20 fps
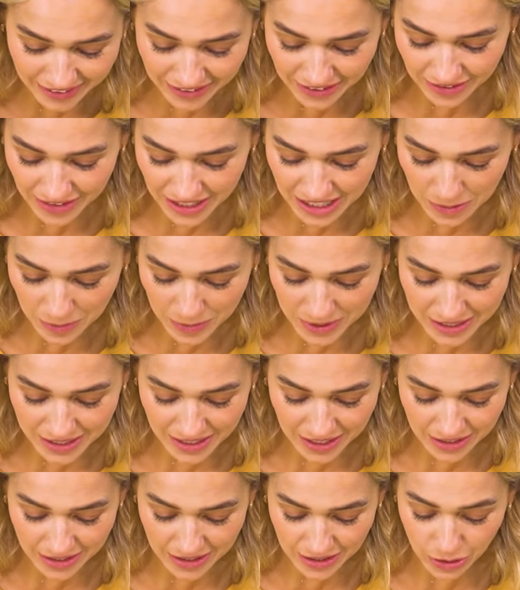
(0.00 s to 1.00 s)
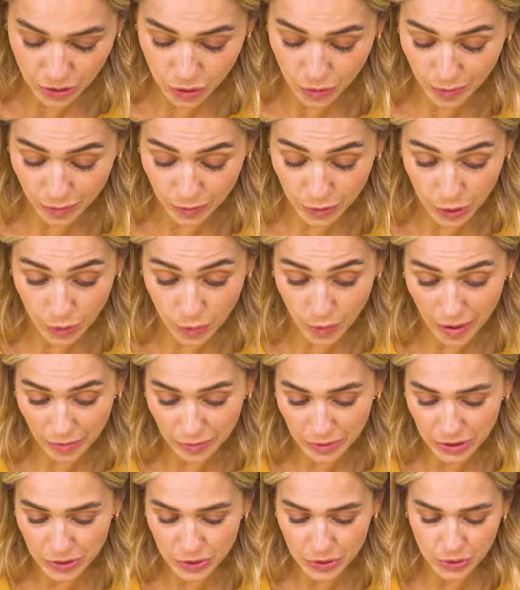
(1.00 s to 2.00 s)
other recipes that you want
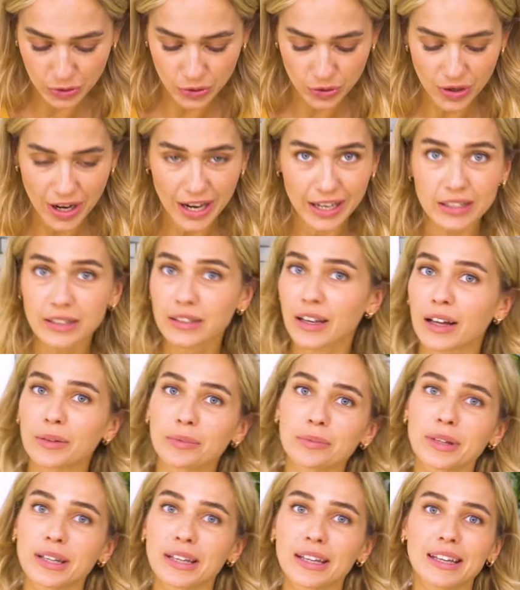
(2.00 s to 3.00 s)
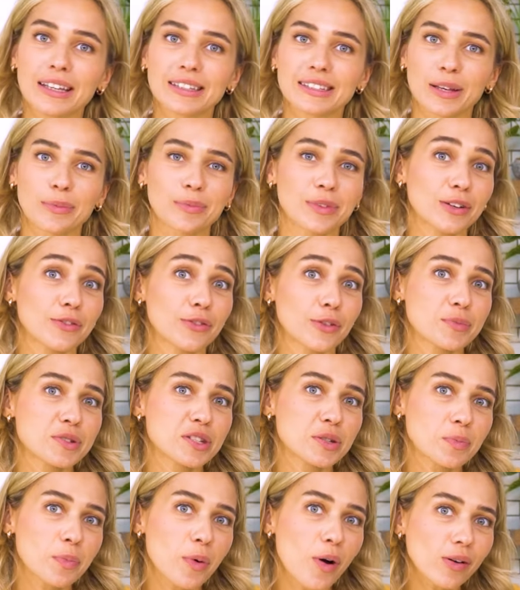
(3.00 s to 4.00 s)
me to try, it can be something from
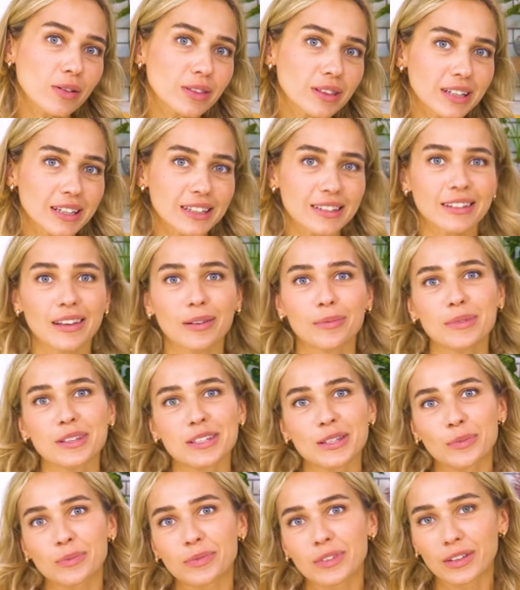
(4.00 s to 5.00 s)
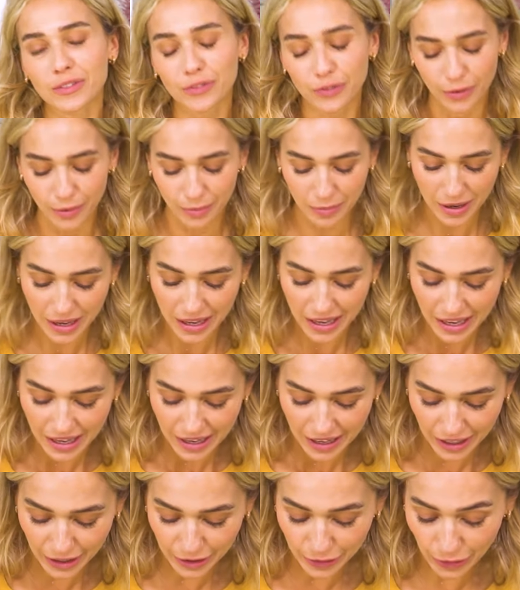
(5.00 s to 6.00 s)
Chipotle, it can be something from,
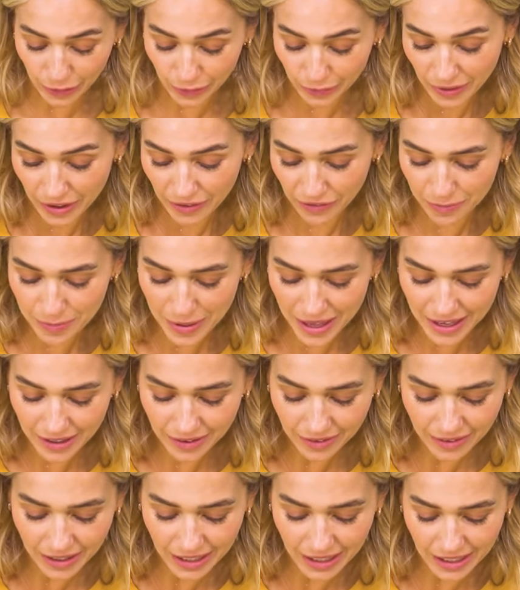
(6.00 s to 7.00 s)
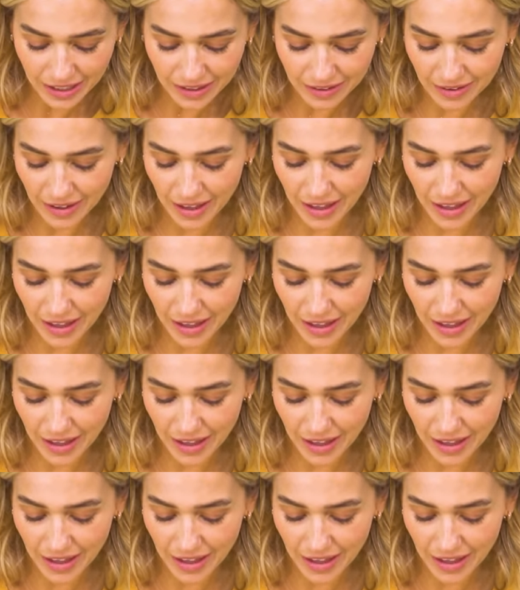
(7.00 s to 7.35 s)
I don't know, a bakery,